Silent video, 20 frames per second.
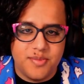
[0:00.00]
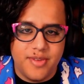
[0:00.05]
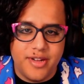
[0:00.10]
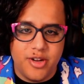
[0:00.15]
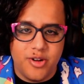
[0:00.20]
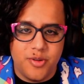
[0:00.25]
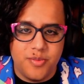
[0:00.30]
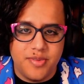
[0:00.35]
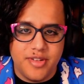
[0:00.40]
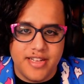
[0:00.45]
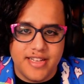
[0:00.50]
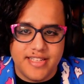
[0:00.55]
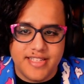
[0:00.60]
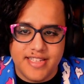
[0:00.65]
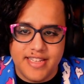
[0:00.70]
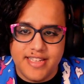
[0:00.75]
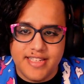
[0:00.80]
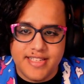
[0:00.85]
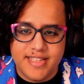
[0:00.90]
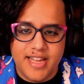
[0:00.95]
my
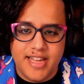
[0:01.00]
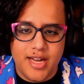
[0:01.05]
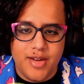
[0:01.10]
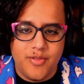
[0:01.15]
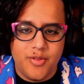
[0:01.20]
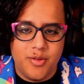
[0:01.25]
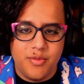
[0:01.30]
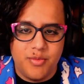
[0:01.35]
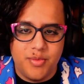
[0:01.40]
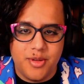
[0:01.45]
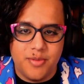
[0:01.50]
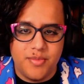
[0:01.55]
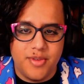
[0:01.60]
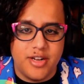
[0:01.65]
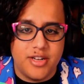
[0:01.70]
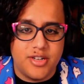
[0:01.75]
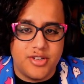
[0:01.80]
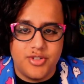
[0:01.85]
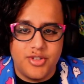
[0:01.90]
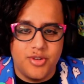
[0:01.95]
OBS. It's kind of a bit
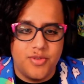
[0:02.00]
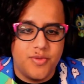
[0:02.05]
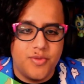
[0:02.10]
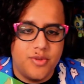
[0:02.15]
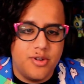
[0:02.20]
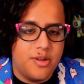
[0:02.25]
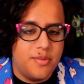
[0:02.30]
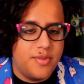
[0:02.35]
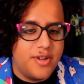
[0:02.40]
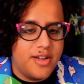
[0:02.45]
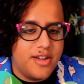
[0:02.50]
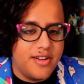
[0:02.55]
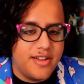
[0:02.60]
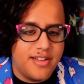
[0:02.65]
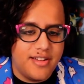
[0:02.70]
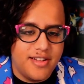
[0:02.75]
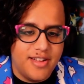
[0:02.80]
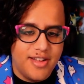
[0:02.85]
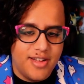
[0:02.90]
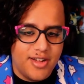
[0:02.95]
much. Don't worry about
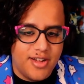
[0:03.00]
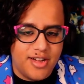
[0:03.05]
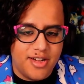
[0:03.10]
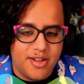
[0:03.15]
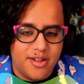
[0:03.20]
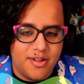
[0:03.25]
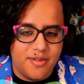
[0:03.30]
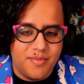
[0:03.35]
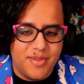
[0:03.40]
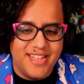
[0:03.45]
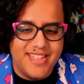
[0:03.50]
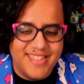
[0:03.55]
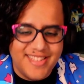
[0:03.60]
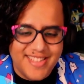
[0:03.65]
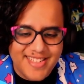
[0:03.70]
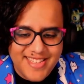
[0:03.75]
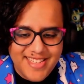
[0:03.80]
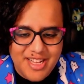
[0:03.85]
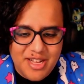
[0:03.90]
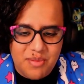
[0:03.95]
it.
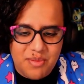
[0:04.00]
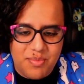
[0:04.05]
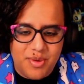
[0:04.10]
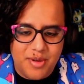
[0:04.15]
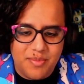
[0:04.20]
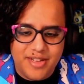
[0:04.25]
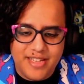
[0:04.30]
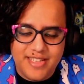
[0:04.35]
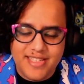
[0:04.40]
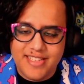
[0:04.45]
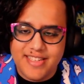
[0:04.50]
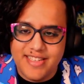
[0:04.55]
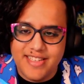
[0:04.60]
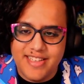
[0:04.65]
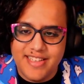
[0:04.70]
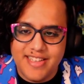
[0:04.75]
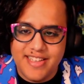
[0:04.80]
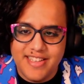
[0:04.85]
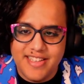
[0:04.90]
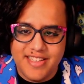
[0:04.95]
But
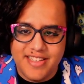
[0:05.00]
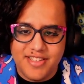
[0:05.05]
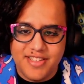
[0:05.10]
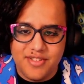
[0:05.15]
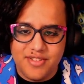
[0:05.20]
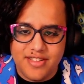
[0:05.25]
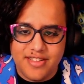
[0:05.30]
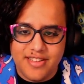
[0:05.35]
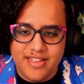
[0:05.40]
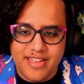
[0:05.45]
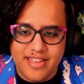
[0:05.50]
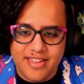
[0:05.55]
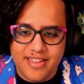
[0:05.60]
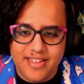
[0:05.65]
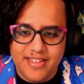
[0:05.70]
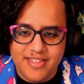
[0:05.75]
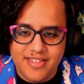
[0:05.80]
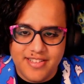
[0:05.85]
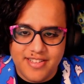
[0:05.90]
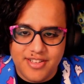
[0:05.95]
basically, you can
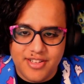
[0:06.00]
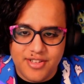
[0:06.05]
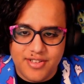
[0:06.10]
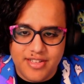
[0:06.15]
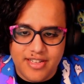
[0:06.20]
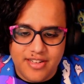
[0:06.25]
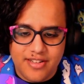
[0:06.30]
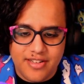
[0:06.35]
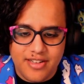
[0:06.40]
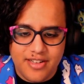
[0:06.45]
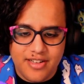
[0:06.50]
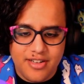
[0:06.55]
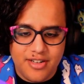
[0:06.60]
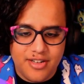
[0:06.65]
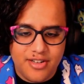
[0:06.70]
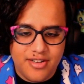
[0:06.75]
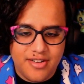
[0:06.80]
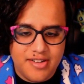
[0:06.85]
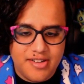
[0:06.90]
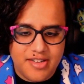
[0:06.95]
like go down
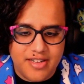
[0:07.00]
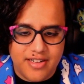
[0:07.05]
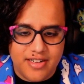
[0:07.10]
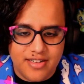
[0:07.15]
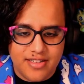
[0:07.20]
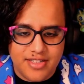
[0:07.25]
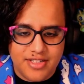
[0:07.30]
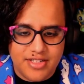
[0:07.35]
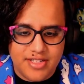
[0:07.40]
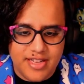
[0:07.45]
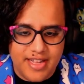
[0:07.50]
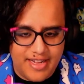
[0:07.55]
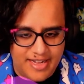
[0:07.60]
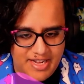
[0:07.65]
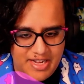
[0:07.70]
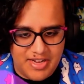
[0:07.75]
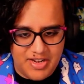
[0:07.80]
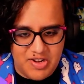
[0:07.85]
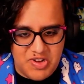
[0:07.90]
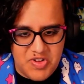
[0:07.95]
here, kind of just
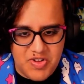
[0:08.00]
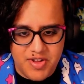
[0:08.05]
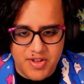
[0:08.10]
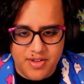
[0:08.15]
add